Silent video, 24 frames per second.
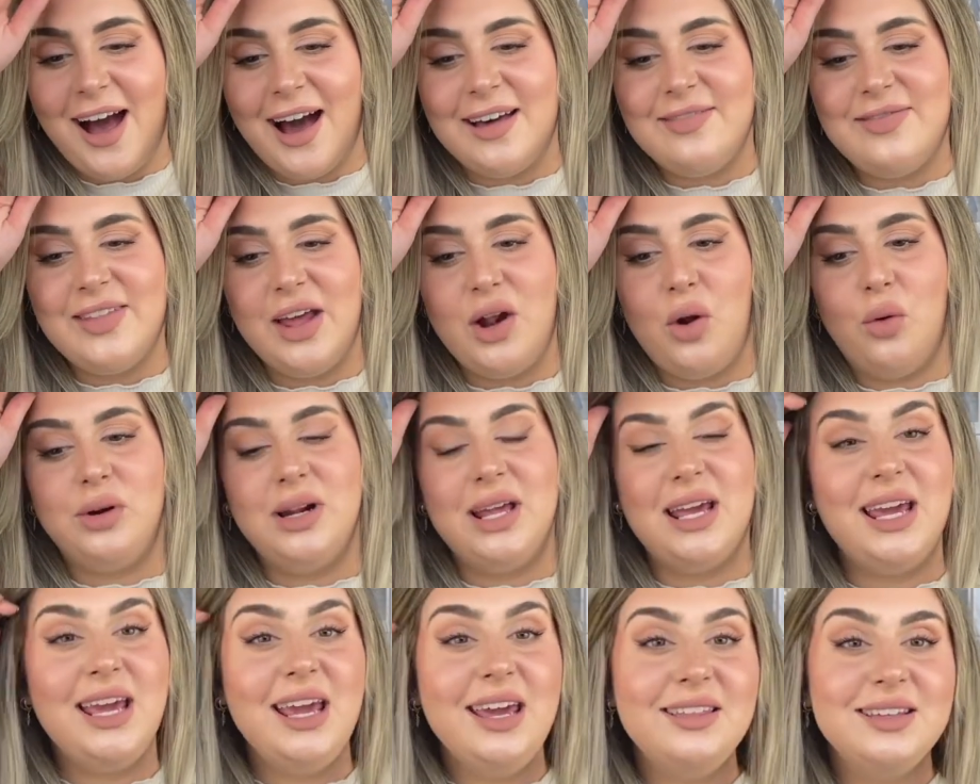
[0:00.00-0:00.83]
And then
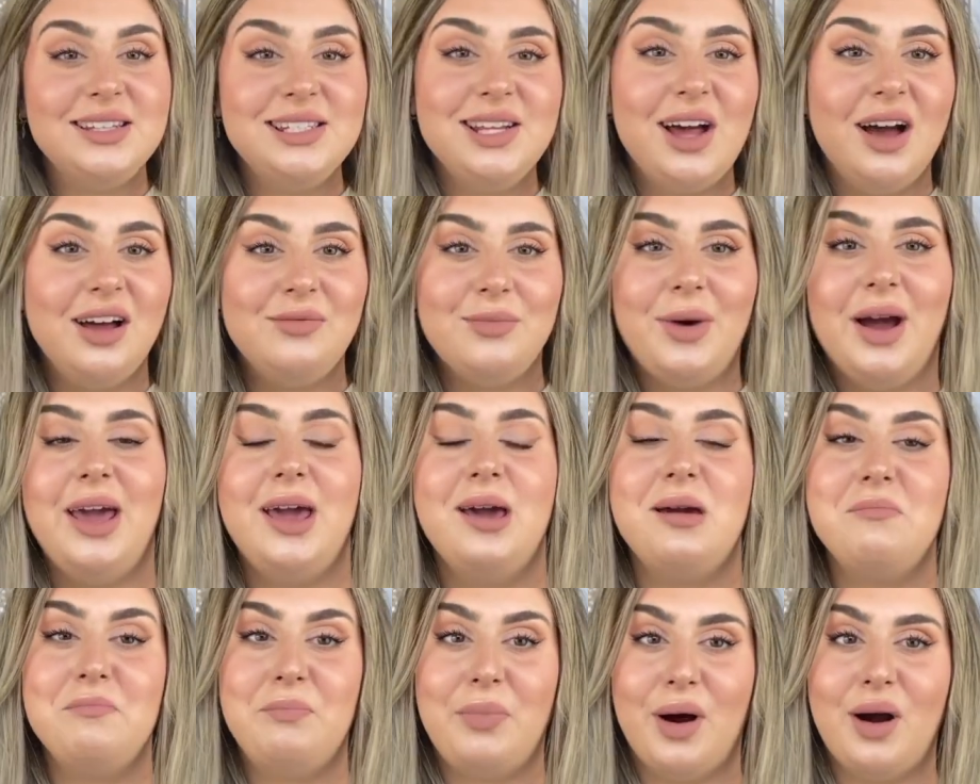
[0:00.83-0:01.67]
on either side of my
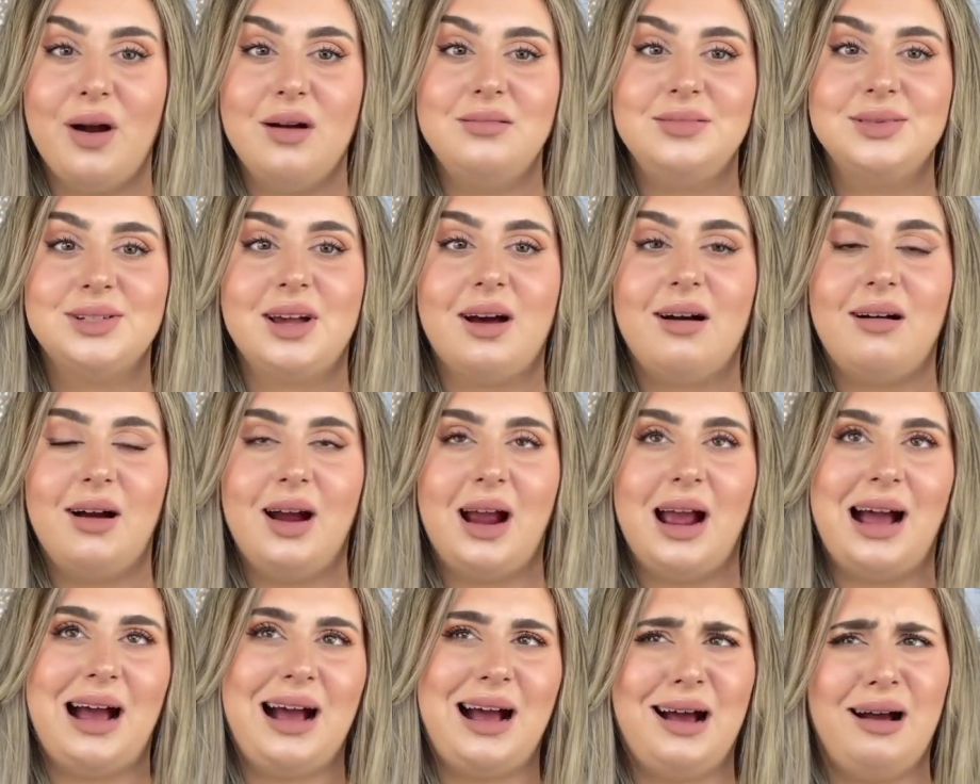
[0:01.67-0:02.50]
hip bones,
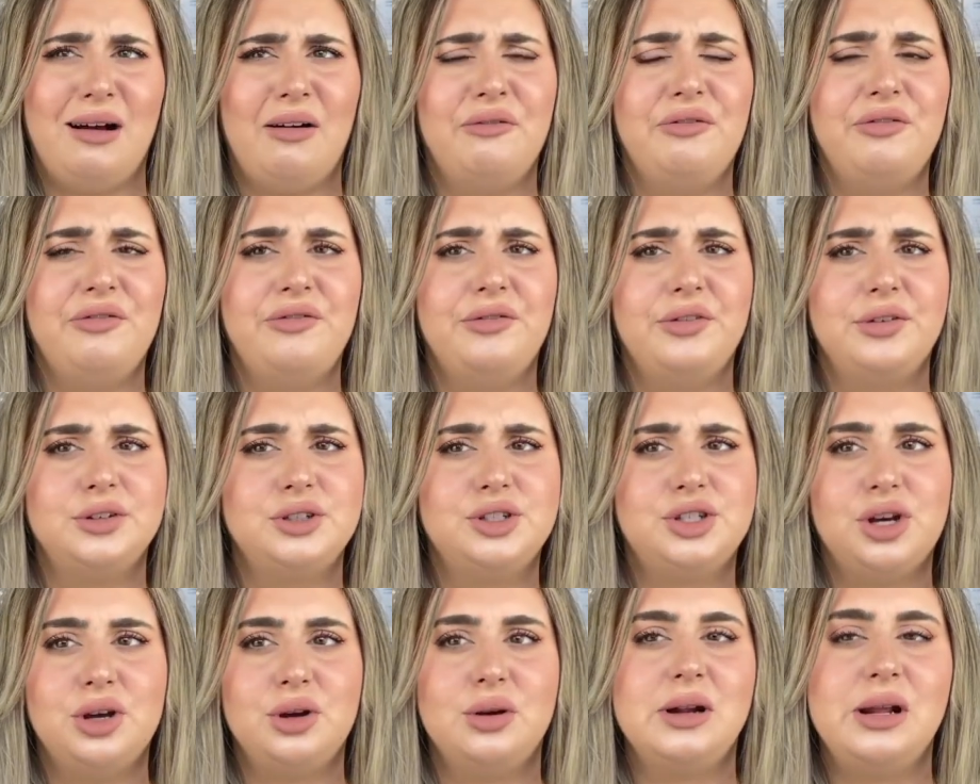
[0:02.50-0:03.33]
I have
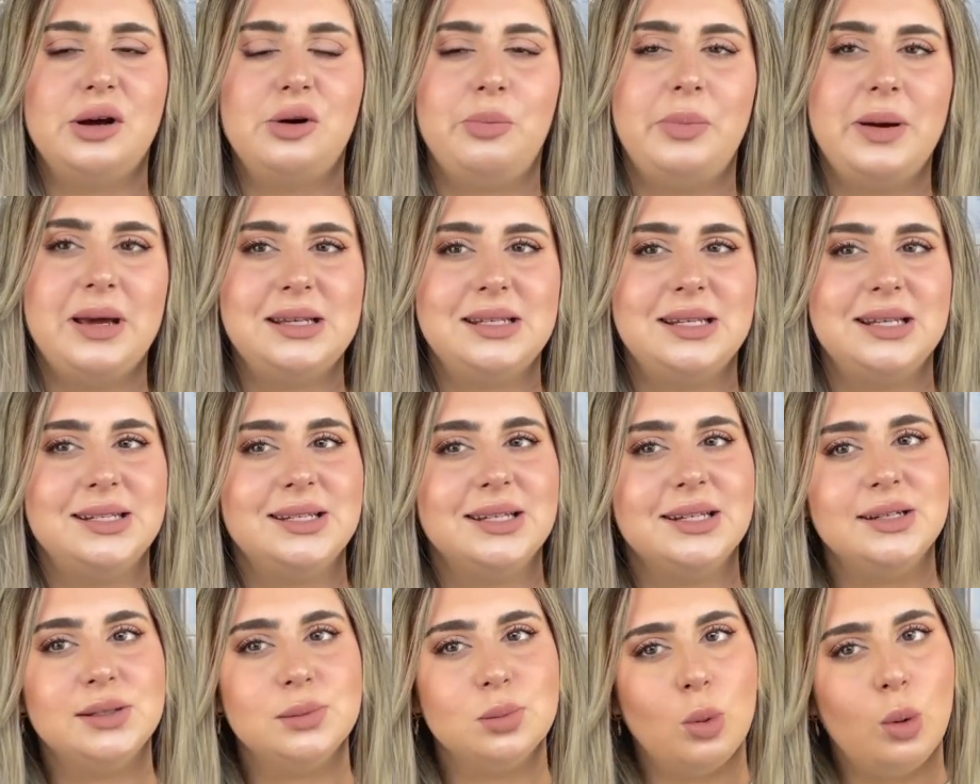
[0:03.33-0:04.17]
two little
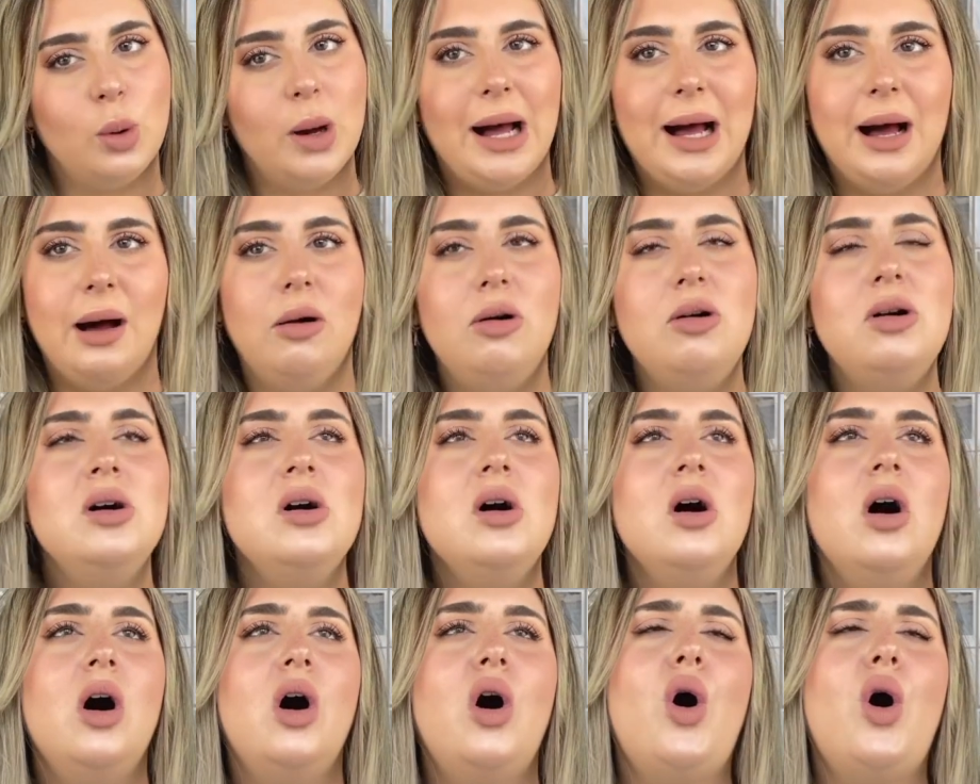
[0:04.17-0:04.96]
pieces as well.